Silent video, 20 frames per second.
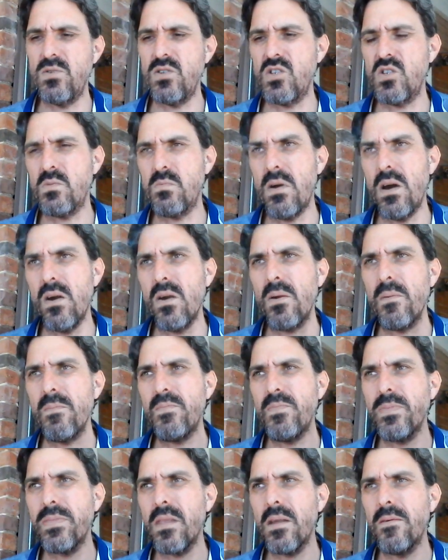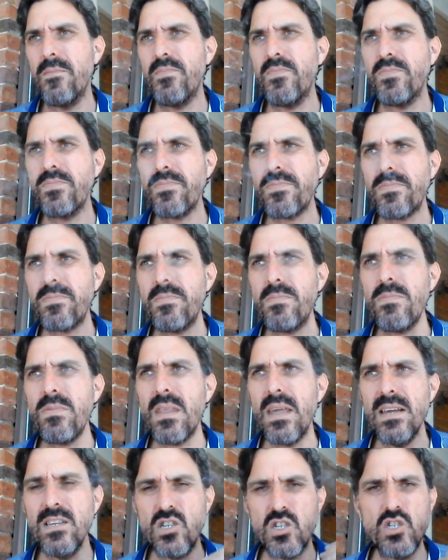of smoke.
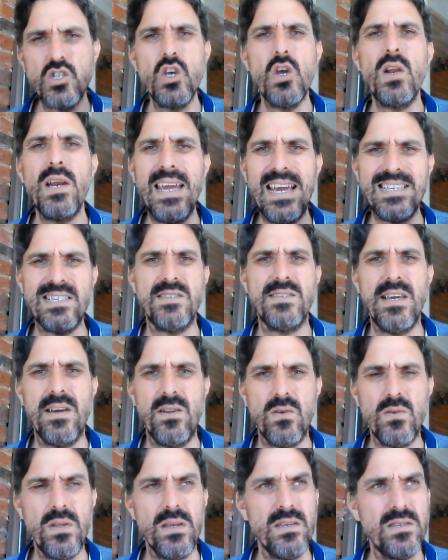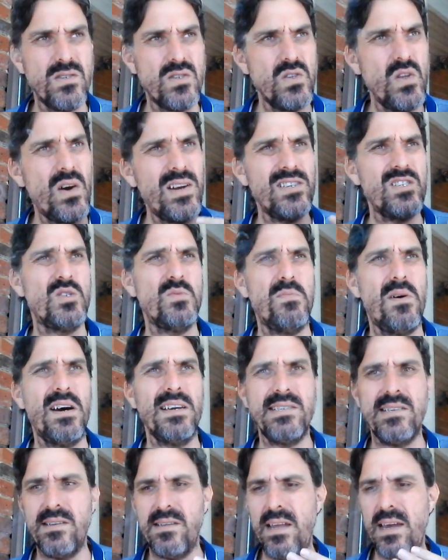It certainly has settled. It's not as
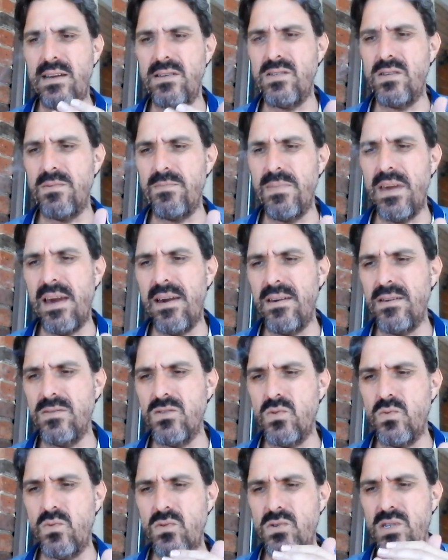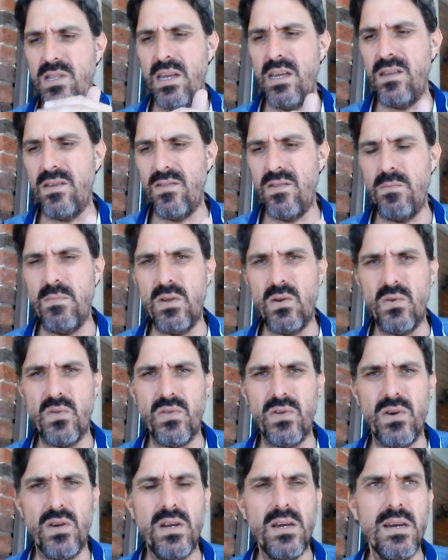spicy now as I'm going towards the end of the middle
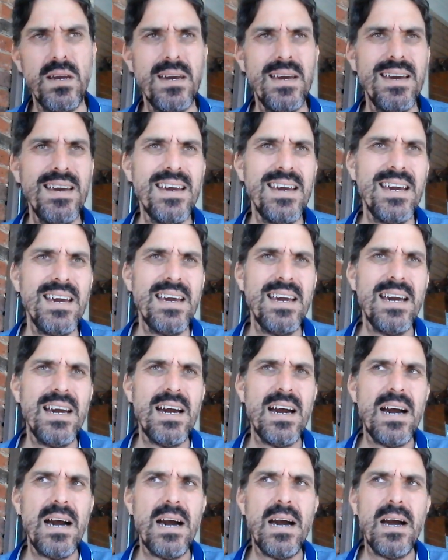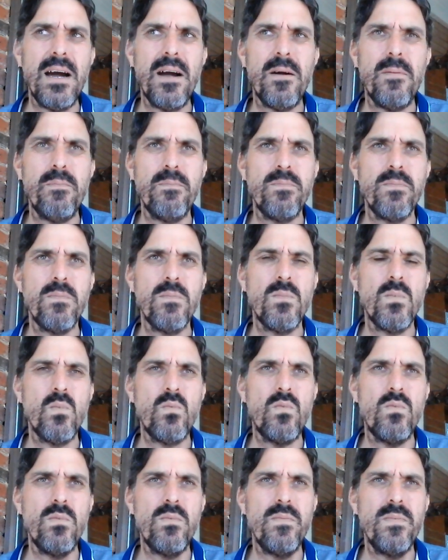third.
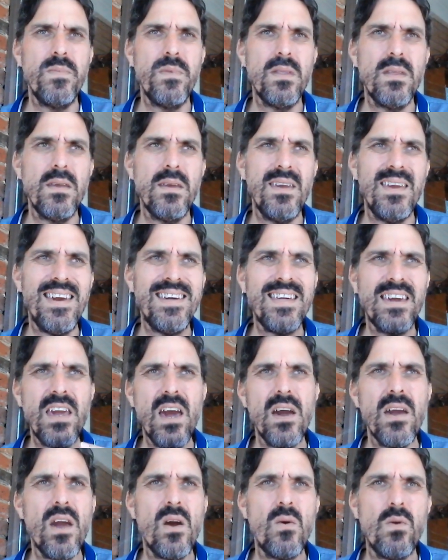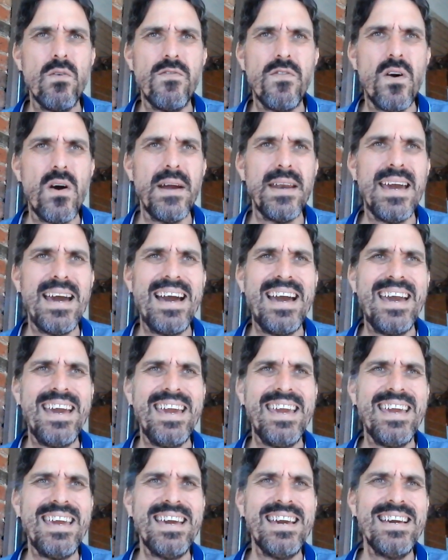The cocoa refined
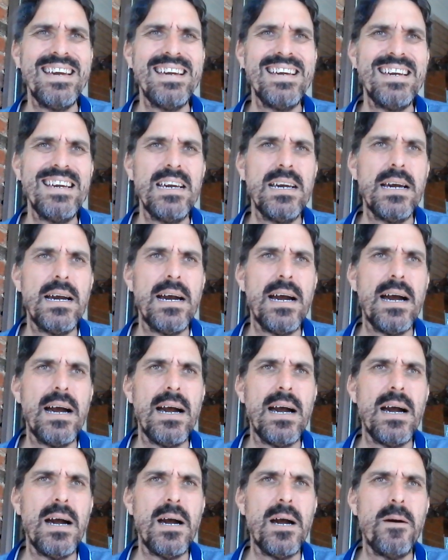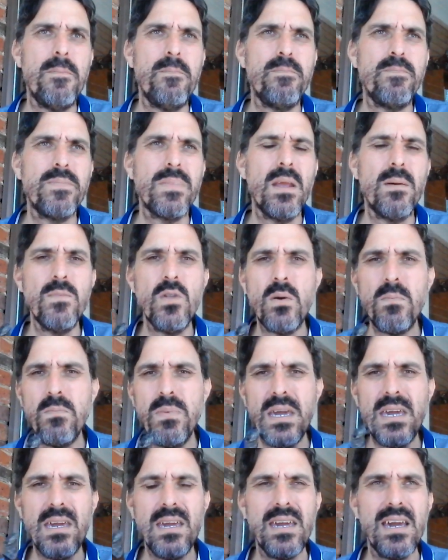hay. I'm not
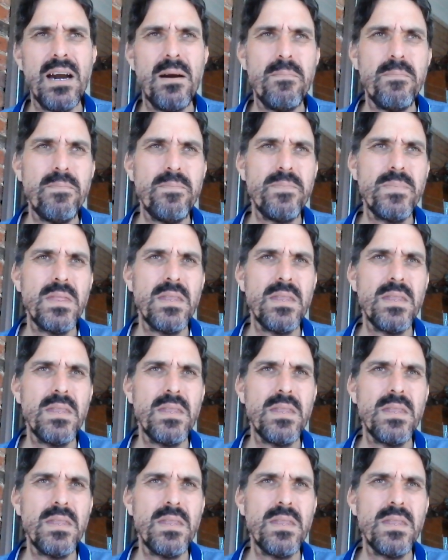picking up